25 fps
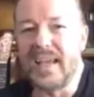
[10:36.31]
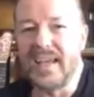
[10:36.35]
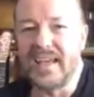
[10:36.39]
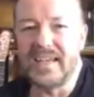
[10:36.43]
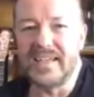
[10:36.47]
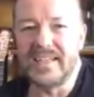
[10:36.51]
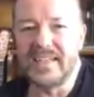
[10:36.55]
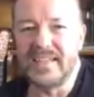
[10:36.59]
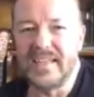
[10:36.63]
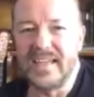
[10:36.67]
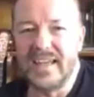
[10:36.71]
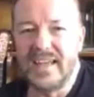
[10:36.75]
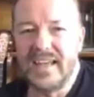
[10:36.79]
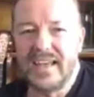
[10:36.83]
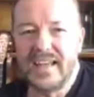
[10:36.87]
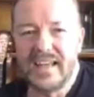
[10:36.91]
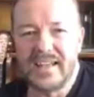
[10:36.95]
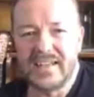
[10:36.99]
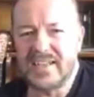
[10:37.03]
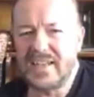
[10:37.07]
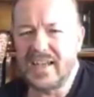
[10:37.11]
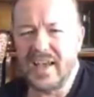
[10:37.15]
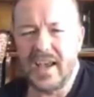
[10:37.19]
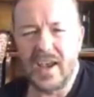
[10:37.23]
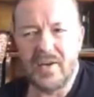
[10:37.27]
That's, that's what
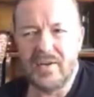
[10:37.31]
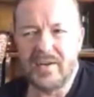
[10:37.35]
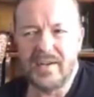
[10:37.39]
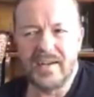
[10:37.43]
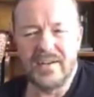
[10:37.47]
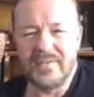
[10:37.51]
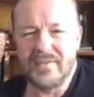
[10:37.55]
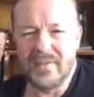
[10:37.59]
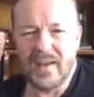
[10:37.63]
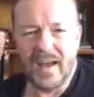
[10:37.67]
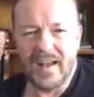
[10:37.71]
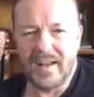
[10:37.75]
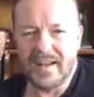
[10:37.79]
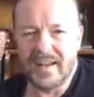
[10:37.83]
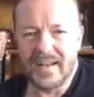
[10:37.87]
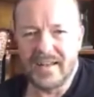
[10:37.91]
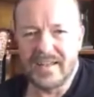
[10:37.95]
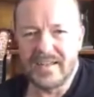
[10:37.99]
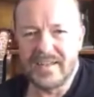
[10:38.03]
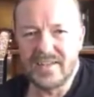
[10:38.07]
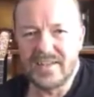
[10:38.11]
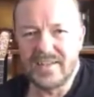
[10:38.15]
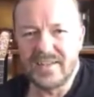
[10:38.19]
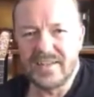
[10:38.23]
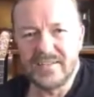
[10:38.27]
I'm, I'm saying is
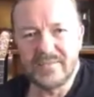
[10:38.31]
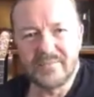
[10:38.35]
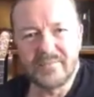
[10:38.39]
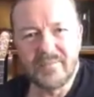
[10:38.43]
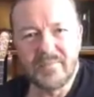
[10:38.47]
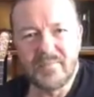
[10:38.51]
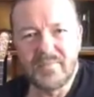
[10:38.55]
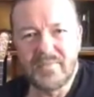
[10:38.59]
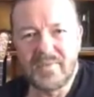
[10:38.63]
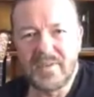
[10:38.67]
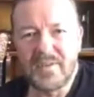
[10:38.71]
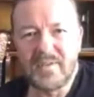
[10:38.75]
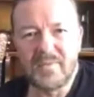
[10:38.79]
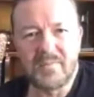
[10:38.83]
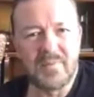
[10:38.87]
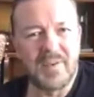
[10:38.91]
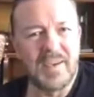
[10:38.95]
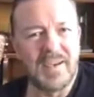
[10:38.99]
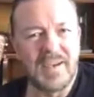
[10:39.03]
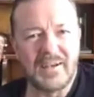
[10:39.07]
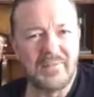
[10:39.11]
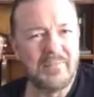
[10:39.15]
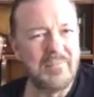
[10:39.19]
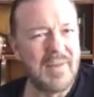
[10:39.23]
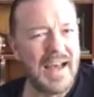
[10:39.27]
that's the only
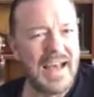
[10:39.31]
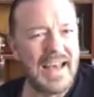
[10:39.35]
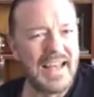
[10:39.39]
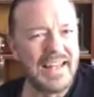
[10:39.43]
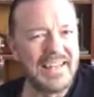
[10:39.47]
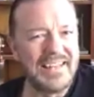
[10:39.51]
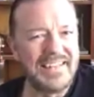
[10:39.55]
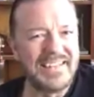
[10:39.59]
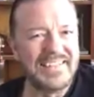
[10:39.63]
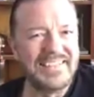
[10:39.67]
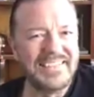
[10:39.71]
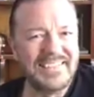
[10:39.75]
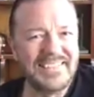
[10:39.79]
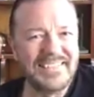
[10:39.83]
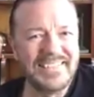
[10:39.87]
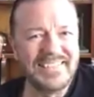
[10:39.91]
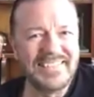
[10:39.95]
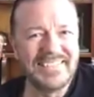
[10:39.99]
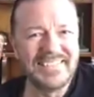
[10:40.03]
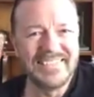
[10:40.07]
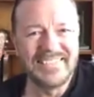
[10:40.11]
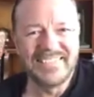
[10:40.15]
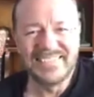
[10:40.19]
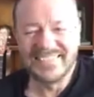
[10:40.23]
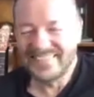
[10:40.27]
advantage
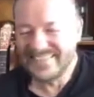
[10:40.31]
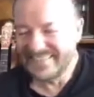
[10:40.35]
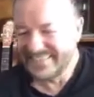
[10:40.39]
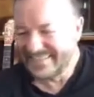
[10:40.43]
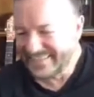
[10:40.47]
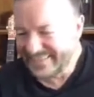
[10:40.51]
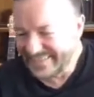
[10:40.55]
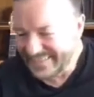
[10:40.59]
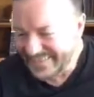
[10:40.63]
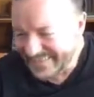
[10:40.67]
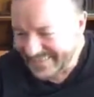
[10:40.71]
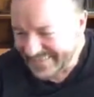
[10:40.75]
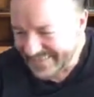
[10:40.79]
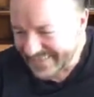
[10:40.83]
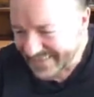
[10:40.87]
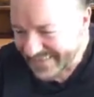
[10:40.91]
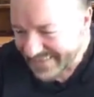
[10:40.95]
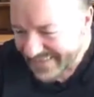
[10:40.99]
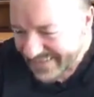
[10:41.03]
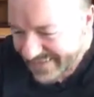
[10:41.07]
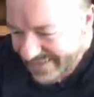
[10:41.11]
of being a man.